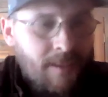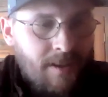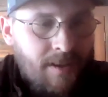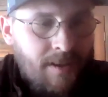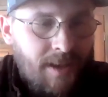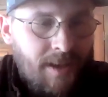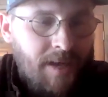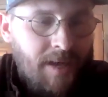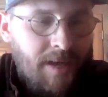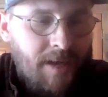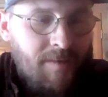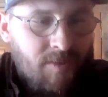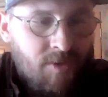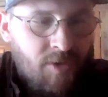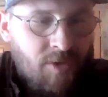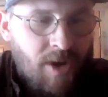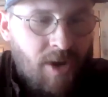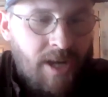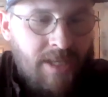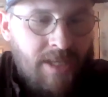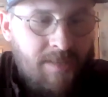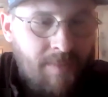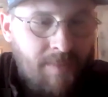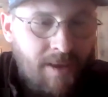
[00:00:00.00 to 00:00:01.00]
Again,
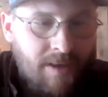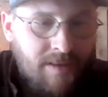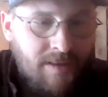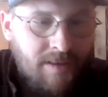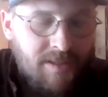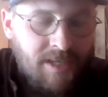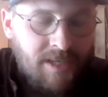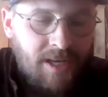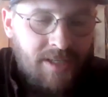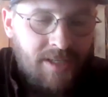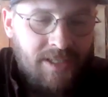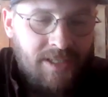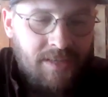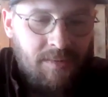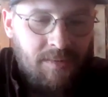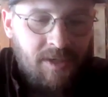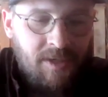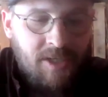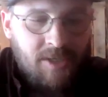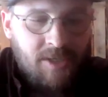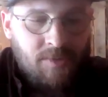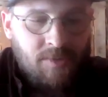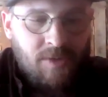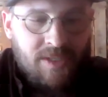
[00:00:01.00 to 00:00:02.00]
trying to make a sales
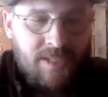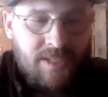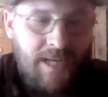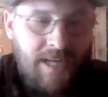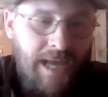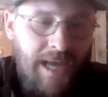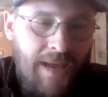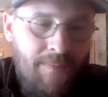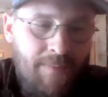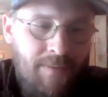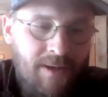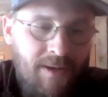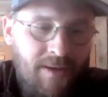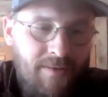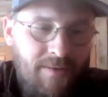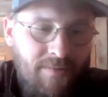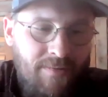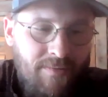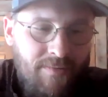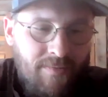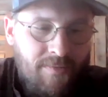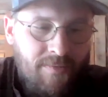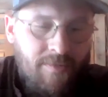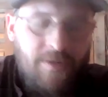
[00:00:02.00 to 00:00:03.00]
commission wasn't
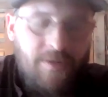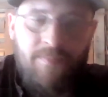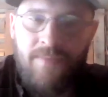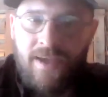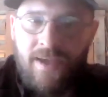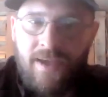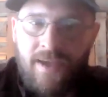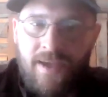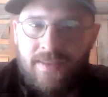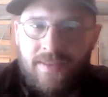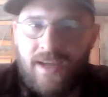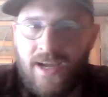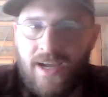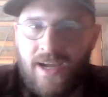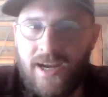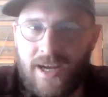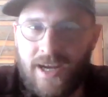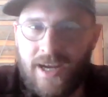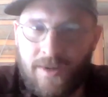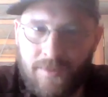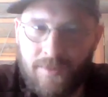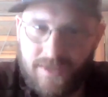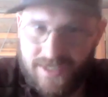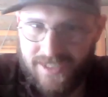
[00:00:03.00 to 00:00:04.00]
happening for me. Thank
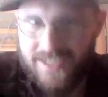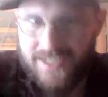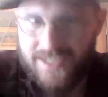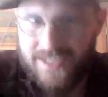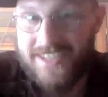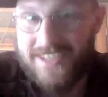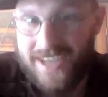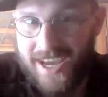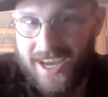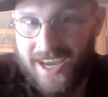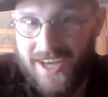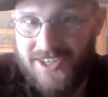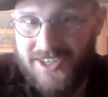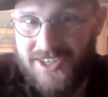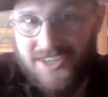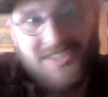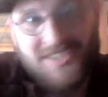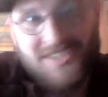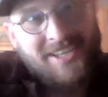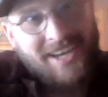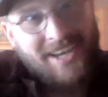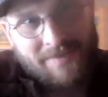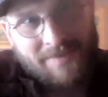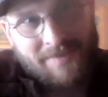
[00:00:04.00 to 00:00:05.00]
God I was the listing agent
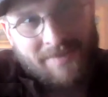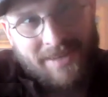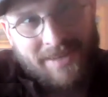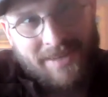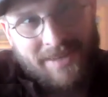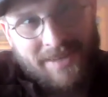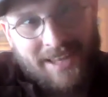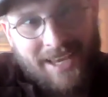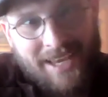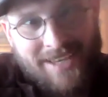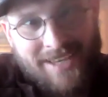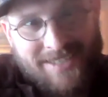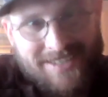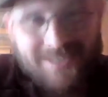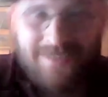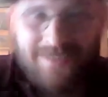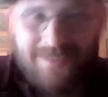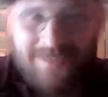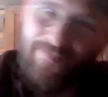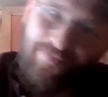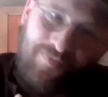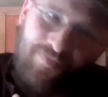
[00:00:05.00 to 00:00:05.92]
because I had my license.